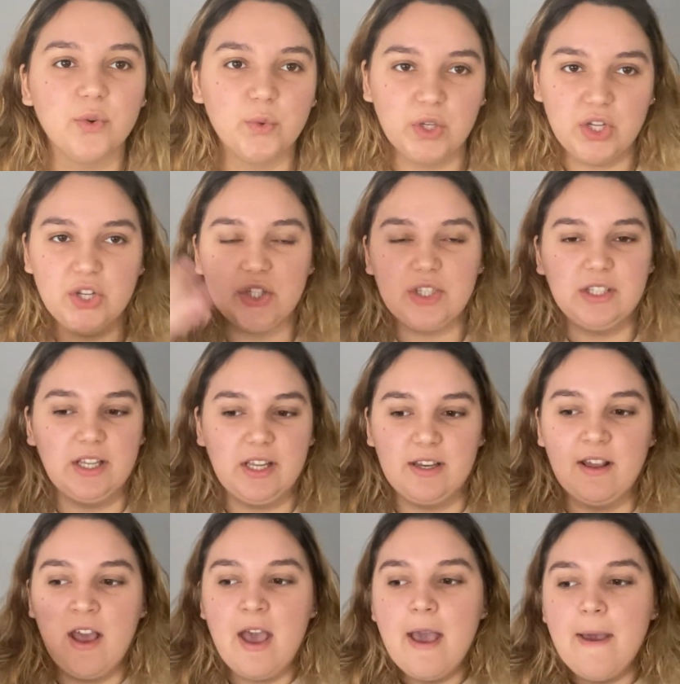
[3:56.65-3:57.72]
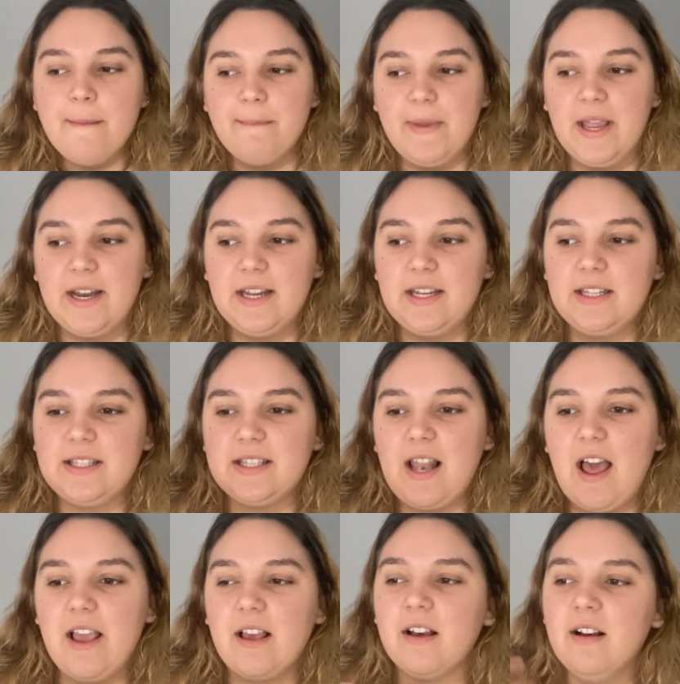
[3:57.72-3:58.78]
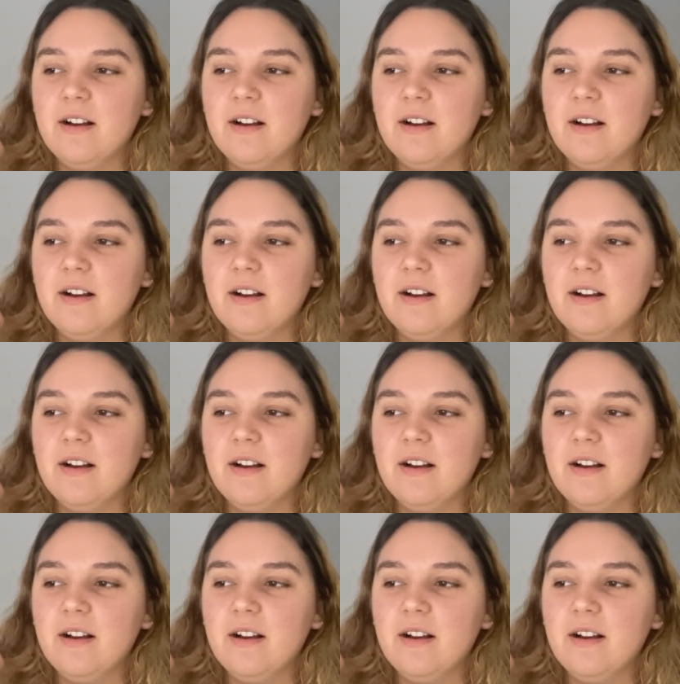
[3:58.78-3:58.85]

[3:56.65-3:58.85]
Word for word: When you see it made it, it's like,